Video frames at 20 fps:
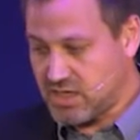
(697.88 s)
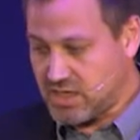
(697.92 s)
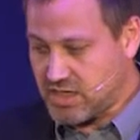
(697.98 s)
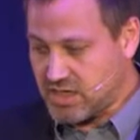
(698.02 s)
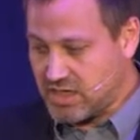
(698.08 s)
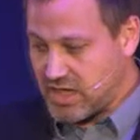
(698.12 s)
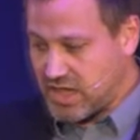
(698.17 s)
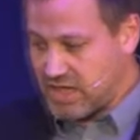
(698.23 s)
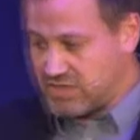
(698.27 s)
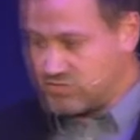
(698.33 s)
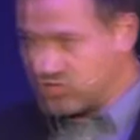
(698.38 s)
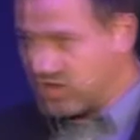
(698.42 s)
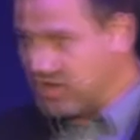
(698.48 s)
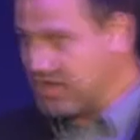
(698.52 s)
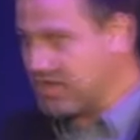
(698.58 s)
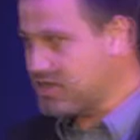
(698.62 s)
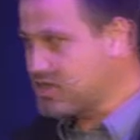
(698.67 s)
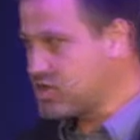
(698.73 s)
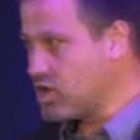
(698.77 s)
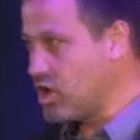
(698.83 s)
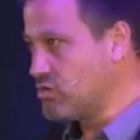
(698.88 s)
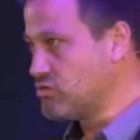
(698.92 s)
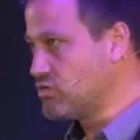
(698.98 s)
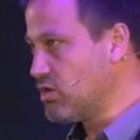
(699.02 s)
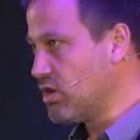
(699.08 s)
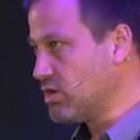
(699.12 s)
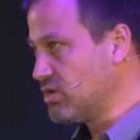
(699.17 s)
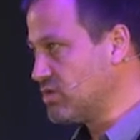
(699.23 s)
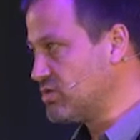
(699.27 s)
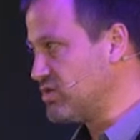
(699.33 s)
uh, and really, a
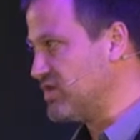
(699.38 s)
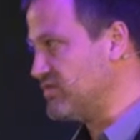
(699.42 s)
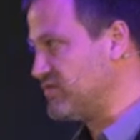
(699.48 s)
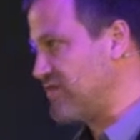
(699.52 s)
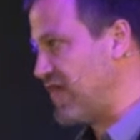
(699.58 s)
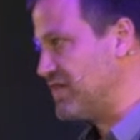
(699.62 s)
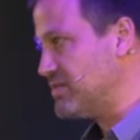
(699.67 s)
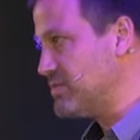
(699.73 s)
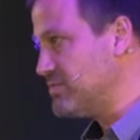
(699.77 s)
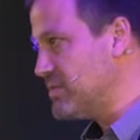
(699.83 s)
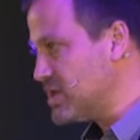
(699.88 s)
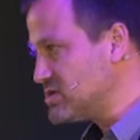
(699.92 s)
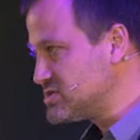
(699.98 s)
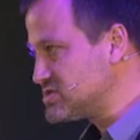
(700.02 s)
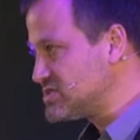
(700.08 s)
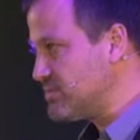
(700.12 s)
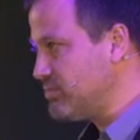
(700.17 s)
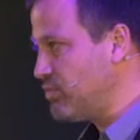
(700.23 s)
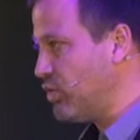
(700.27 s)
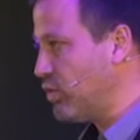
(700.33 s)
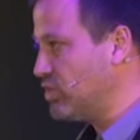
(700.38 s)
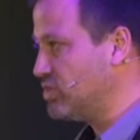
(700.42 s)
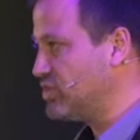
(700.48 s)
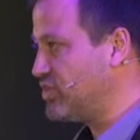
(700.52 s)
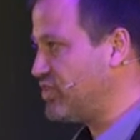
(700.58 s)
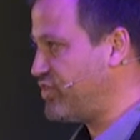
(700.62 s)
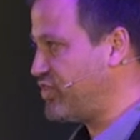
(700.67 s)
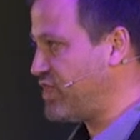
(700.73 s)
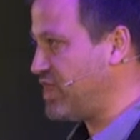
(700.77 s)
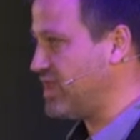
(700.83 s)
corollary of that, the most
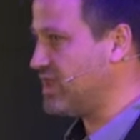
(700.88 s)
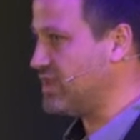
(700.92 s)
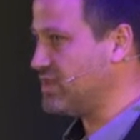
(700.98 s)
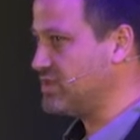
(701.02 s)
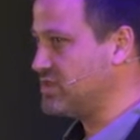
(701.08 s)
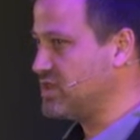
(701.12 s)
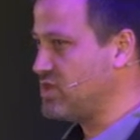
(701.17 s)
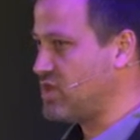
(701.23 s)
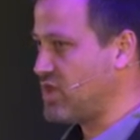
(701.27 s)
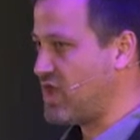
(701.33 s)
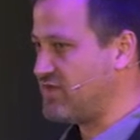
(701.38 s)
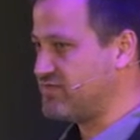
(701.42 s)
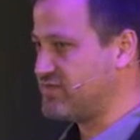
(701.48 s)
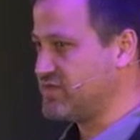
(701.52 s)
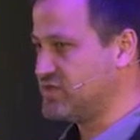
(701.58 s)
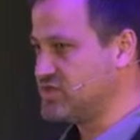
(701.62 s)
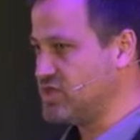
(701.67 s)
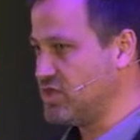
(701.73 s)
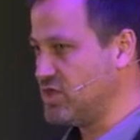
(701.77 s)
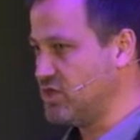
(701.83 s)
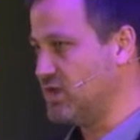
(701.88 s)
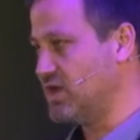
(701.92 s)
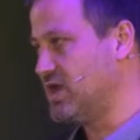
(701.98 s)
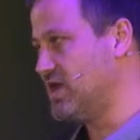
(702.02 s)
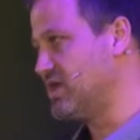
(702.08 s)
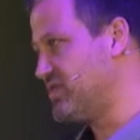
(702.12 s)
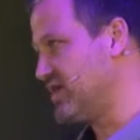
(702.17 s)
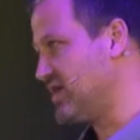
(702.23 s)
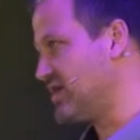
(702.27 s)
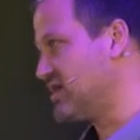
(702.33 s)
important thing that you have to do, and I
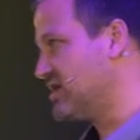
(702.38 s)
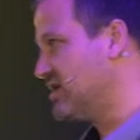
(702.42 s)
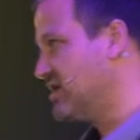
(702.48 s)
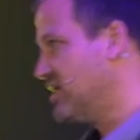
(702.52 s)
think